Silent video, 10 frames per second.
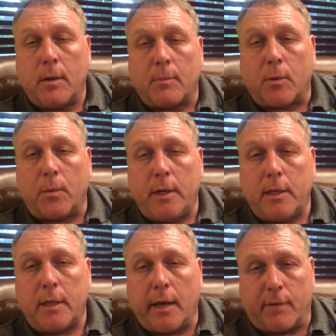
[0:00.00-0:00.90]
but we
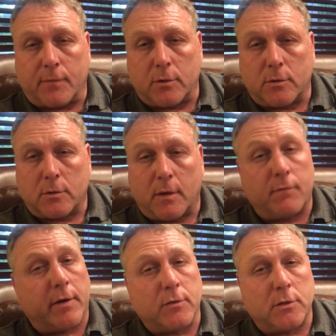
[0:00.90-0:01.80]
need the efforts
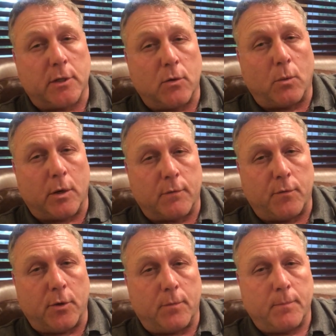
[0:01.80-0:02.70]
of every single one of
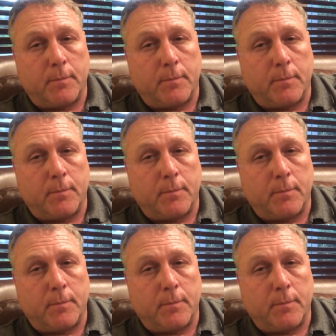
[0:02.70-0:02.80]
you.